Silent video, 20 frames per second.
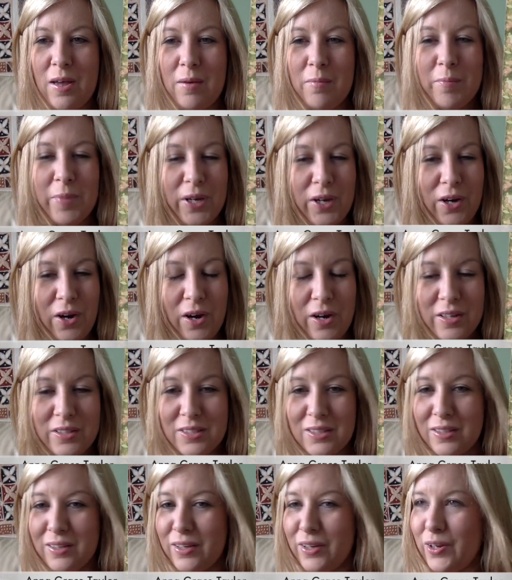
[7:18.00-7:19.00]
Because,
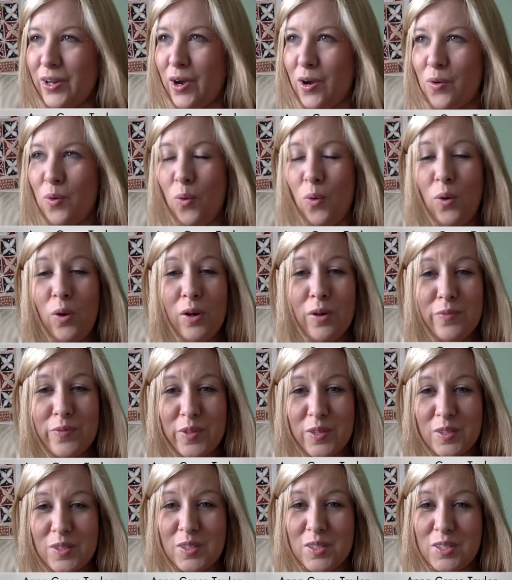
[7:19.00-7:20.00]
you know, all of
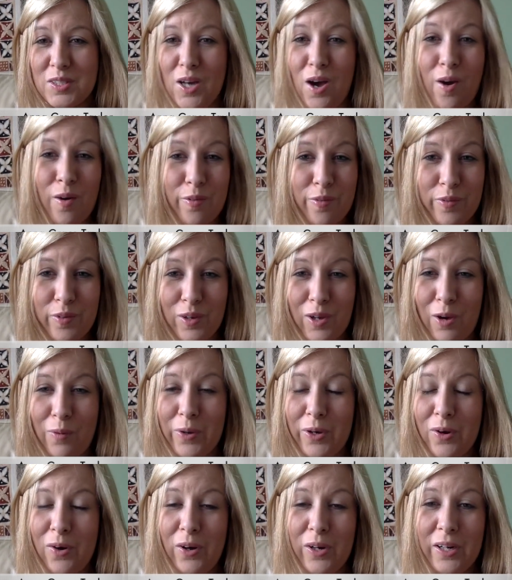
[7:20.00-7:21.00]
the stuff
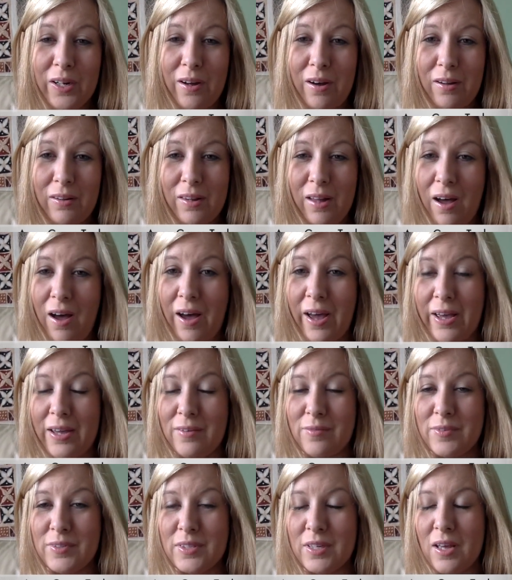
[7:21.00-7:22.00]
going on in our
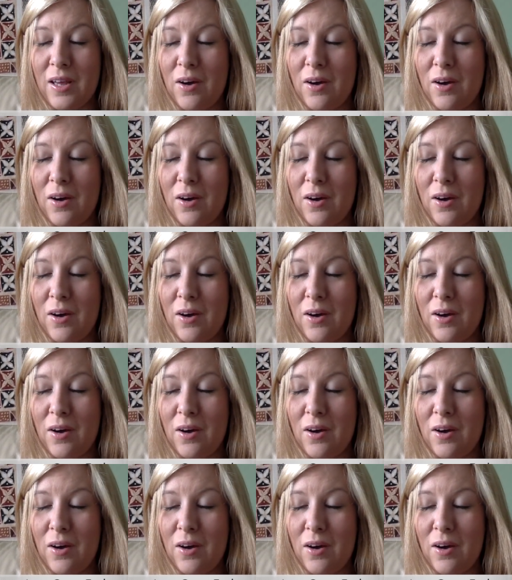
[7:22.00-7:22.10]
lives,